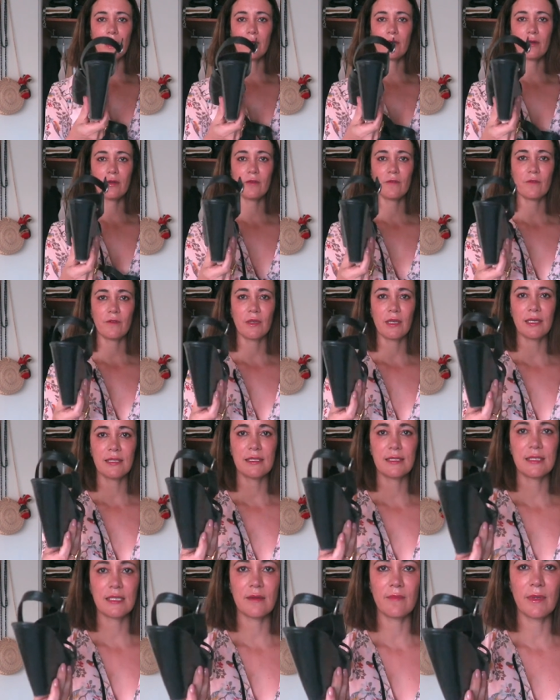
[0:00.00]
I don't know if you
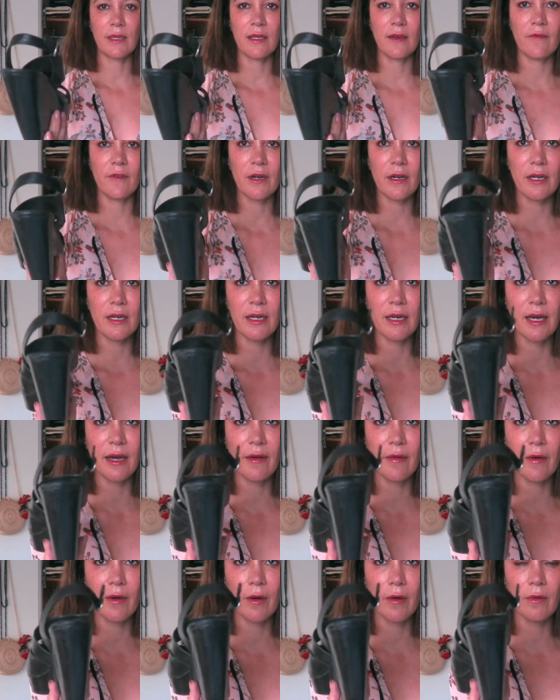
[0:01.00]
can see, but they're very
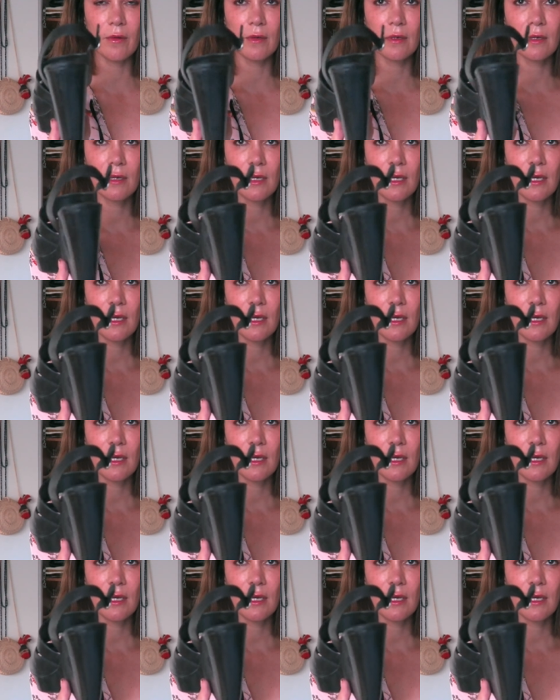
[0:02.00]
narrow